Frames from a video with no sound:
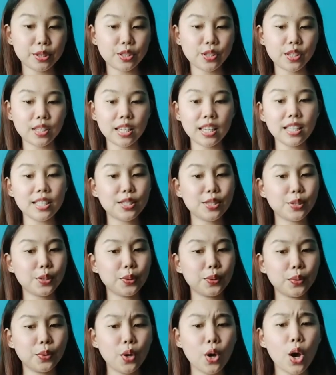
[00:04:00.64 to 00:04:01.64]
initially
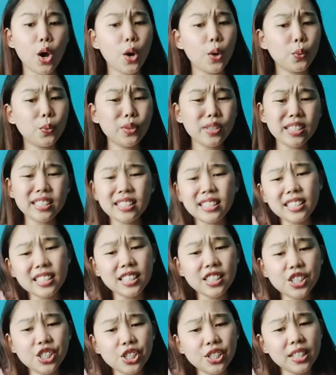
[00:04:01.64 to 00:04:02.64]
be interested in
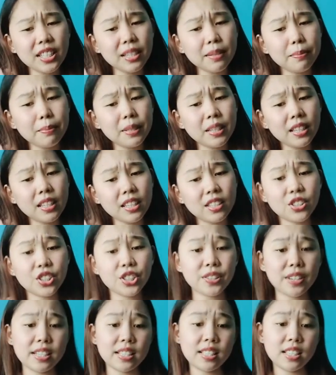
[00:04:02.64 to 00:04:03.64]
purely
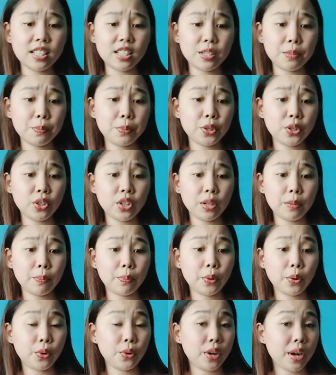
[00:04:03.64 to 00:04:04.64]
programming-oriented device.
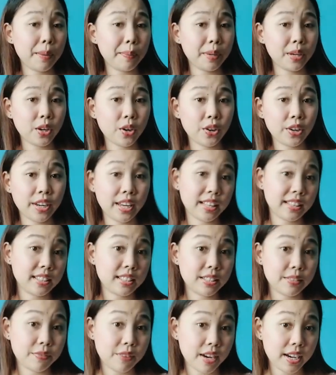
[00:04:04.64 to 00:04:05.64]

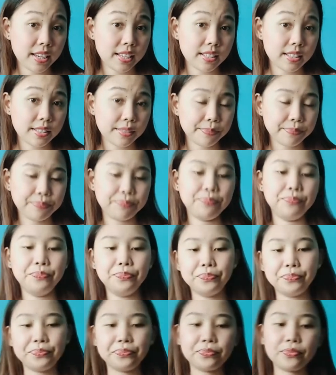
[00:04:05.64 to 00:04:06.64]
The project
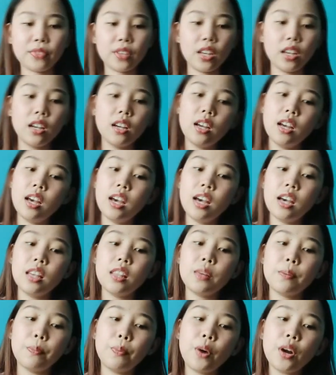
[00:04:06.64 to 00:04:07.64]
started to look
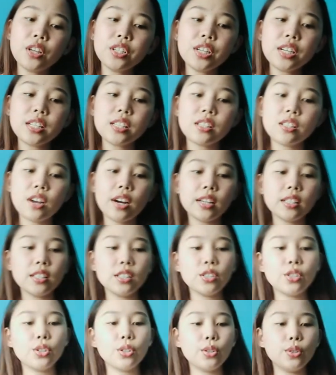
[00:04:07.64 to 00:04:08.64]
very
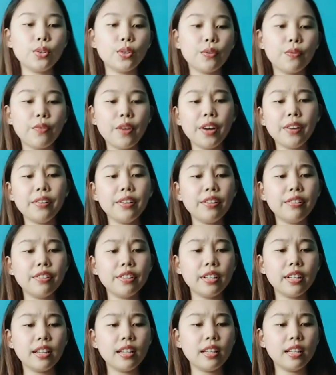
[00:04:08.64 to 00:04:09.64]

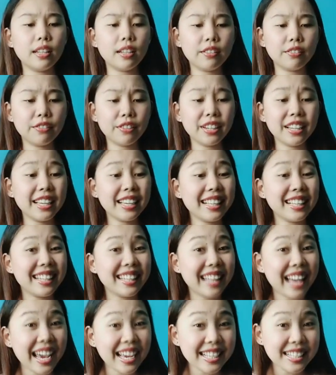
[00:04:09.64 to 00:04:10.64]
realizable.
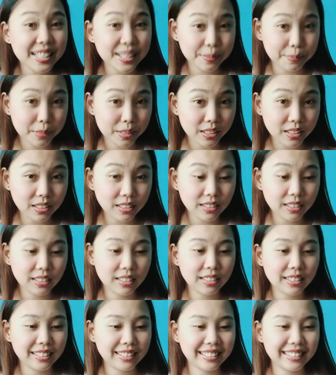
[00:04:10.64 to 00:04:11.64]

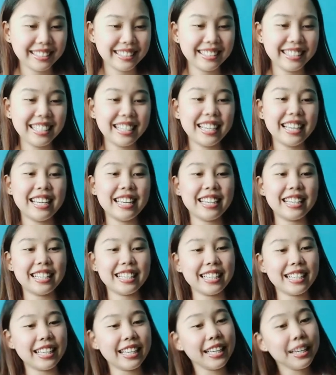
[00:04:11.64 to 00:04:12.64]
Ibn, now
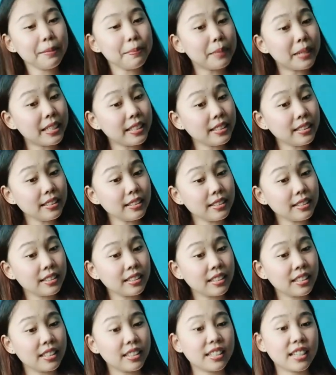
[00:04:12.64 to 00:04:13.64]
a chief
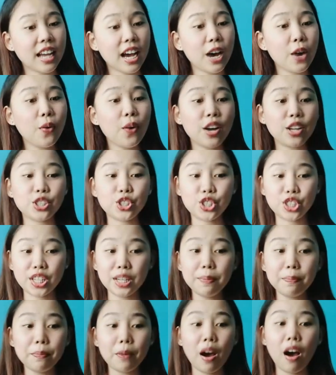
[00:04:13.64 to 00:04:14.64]
architect of
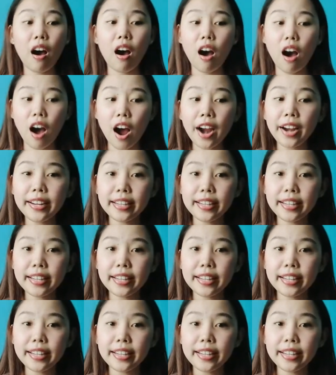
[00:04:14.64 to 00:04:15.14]
Broadcom,